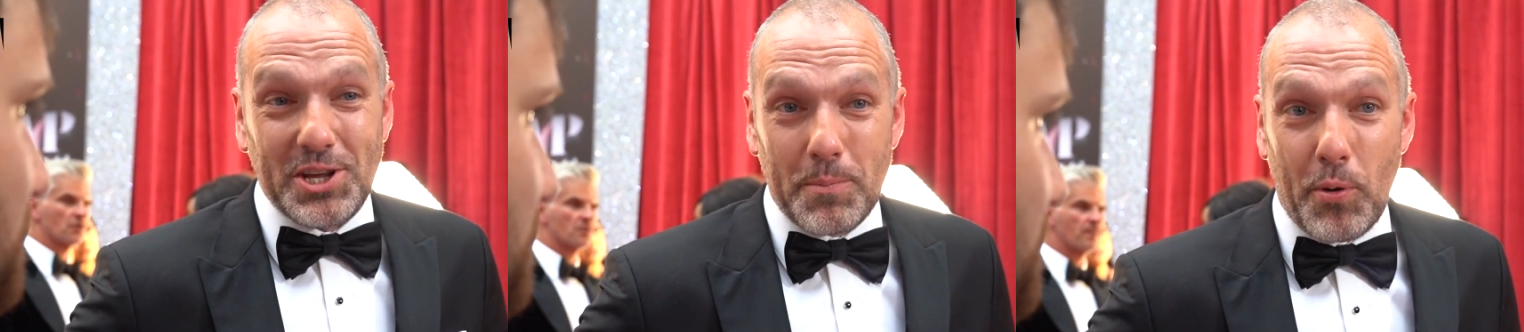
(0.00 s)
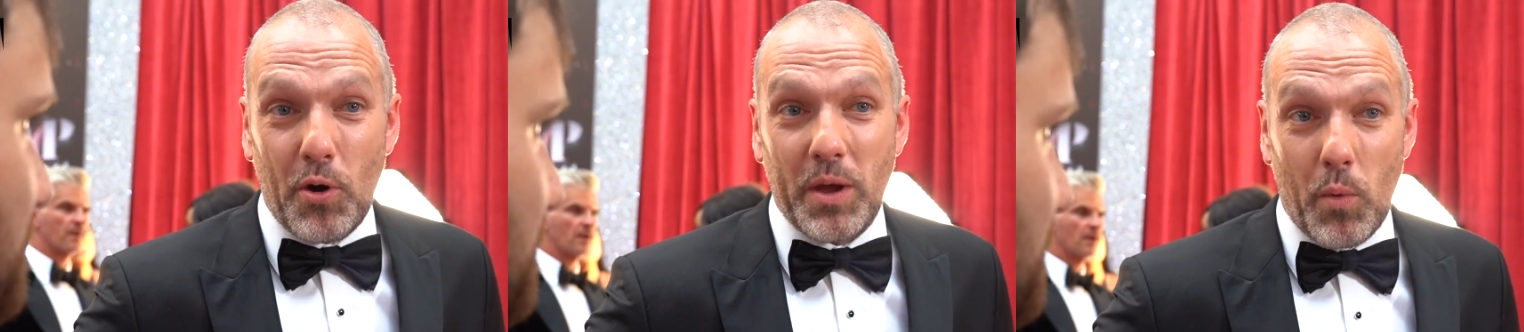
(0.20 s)

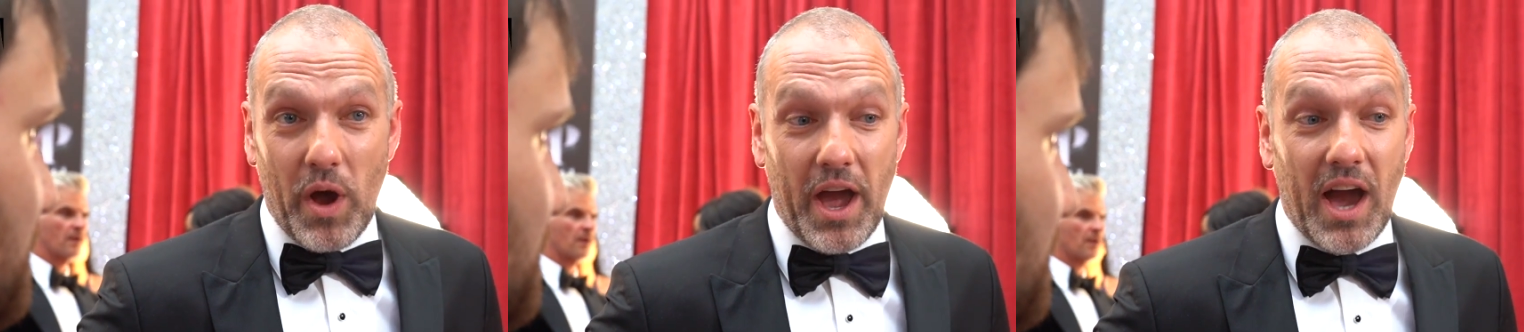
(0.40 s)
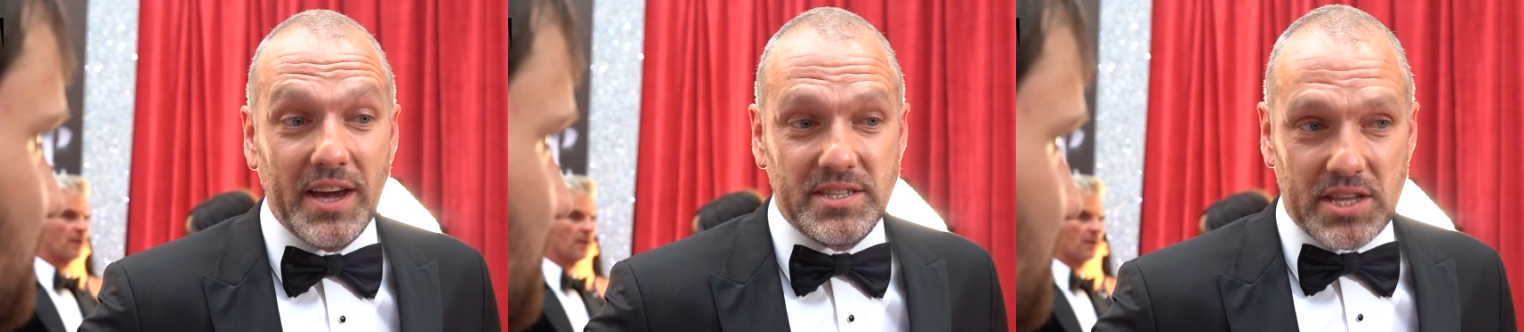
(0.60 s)
Speaker 1: at a point
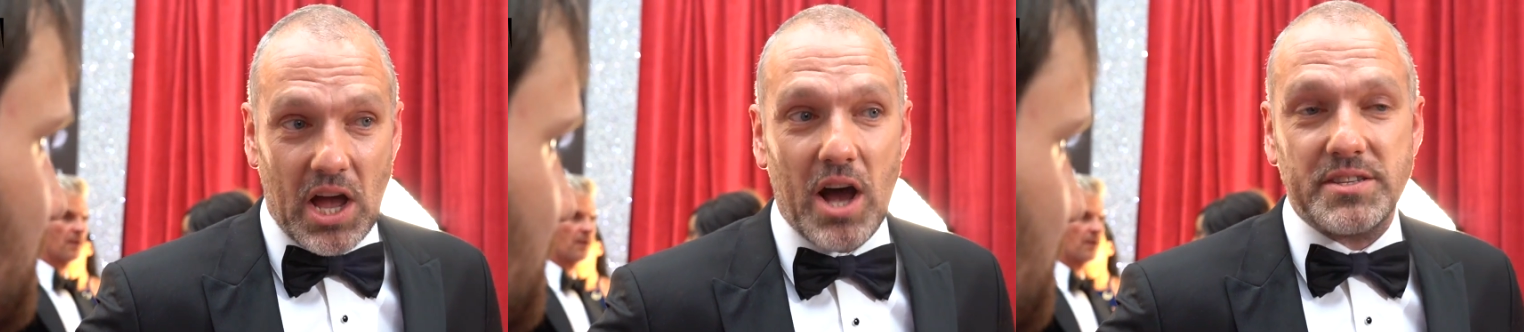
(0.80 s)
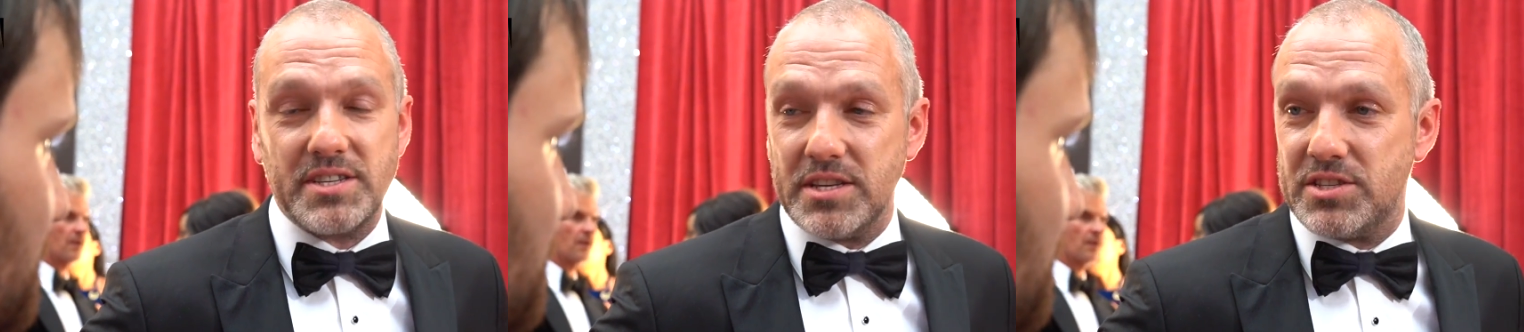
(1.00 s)
where I
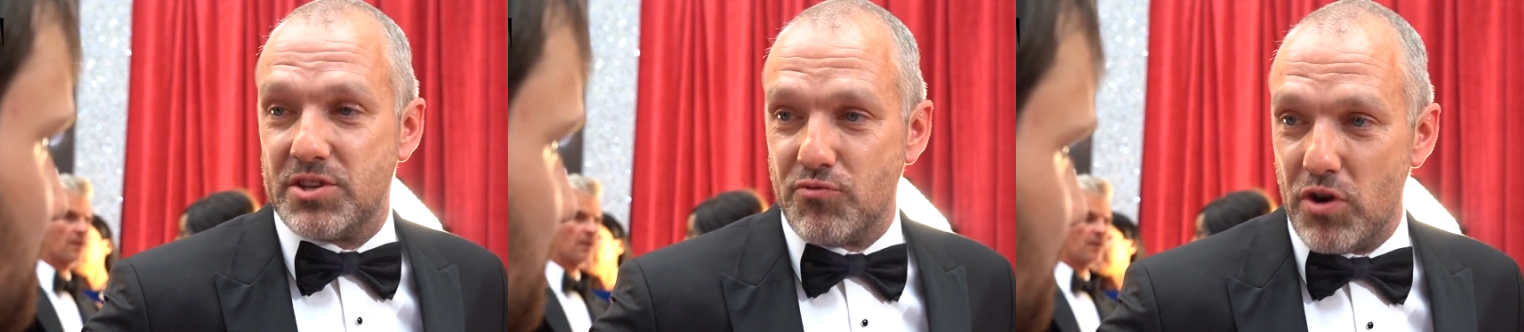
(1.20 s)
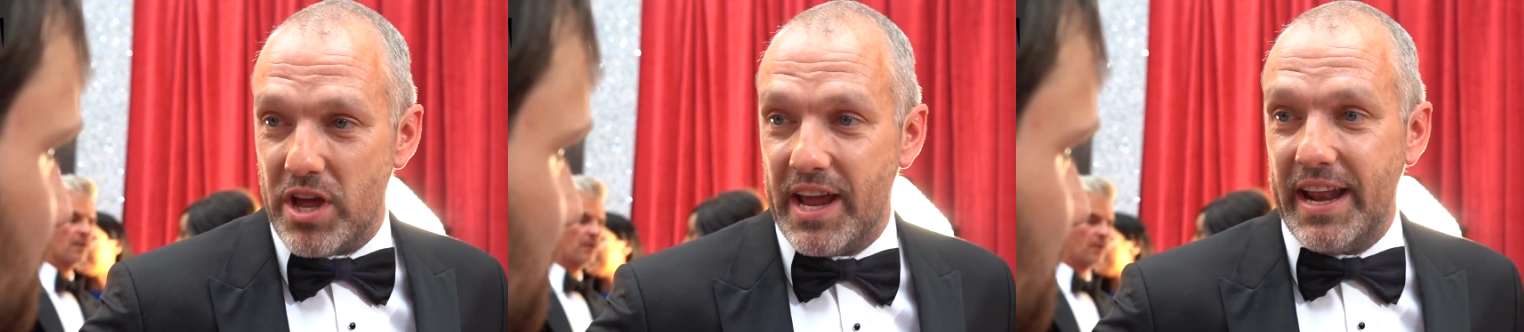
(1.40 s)
started
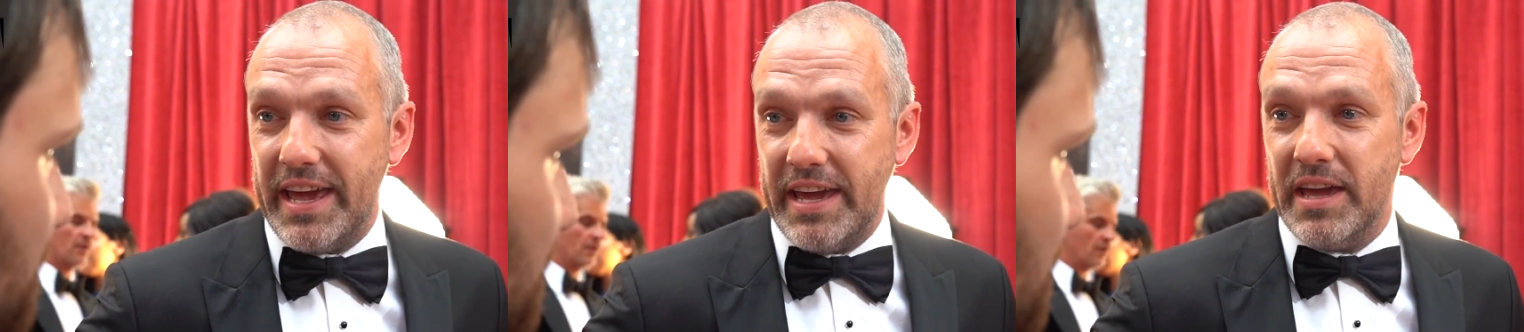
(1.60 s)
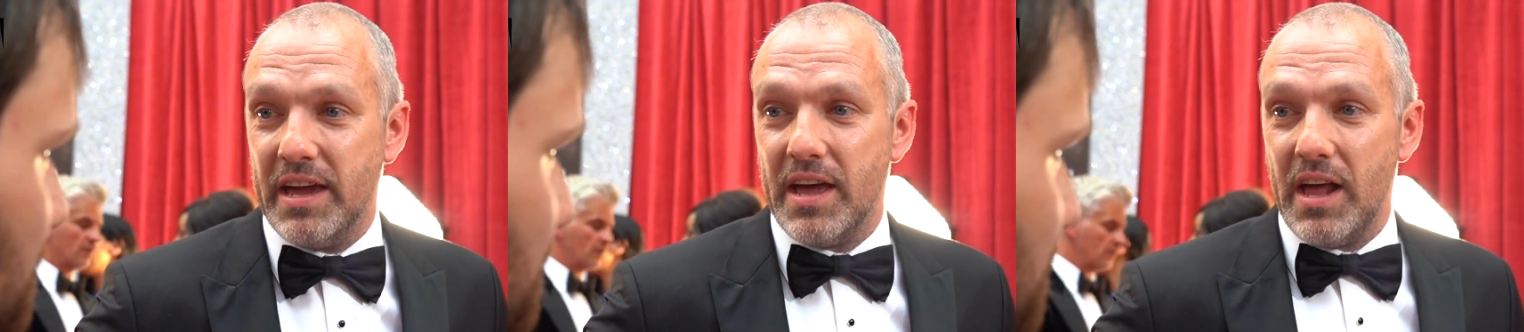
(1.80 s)
to
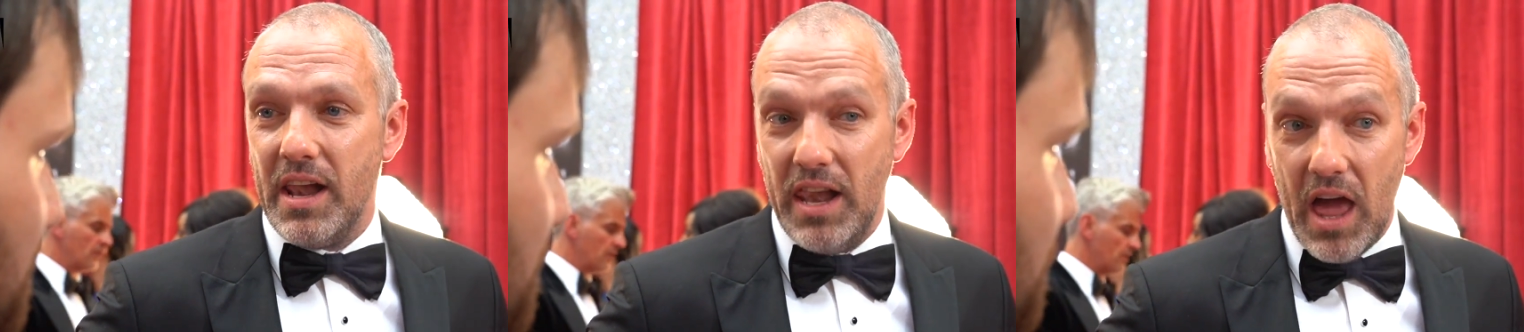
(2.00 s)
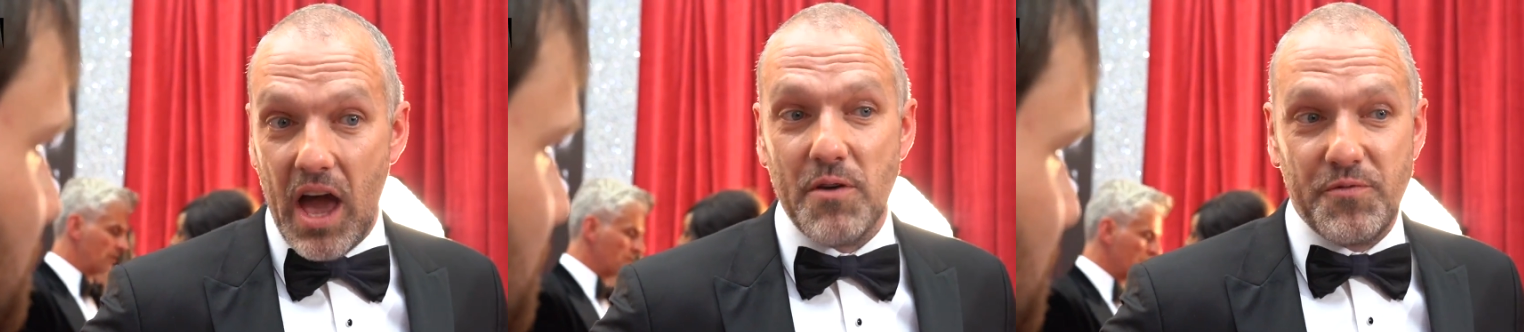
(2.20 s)
really
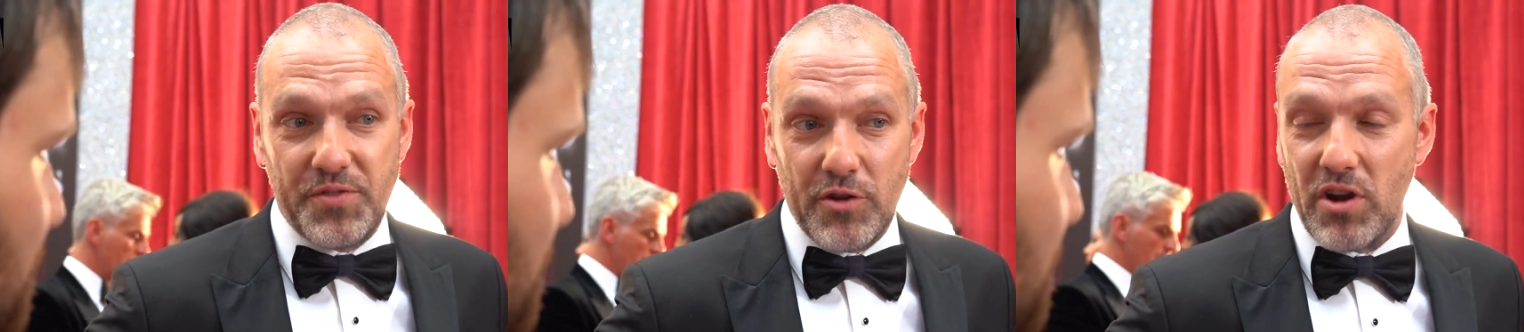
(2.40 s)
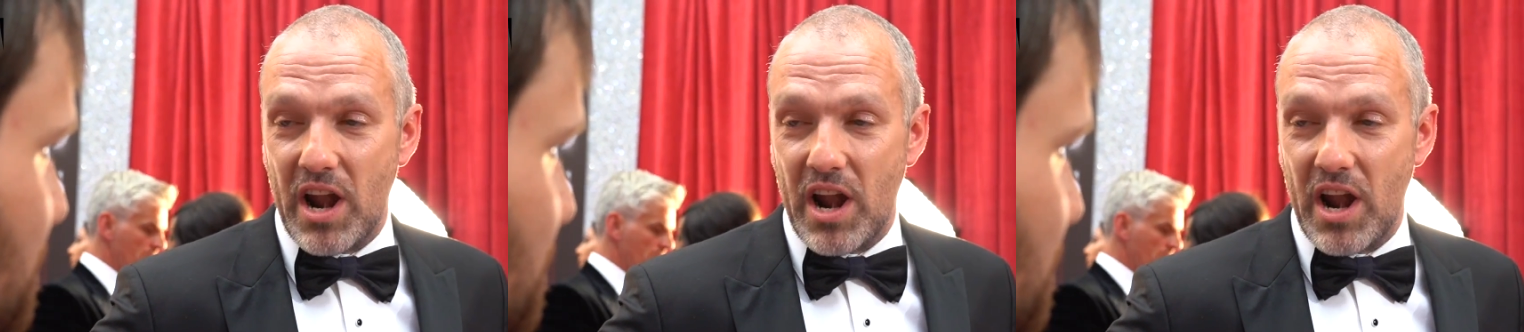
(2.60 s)
love the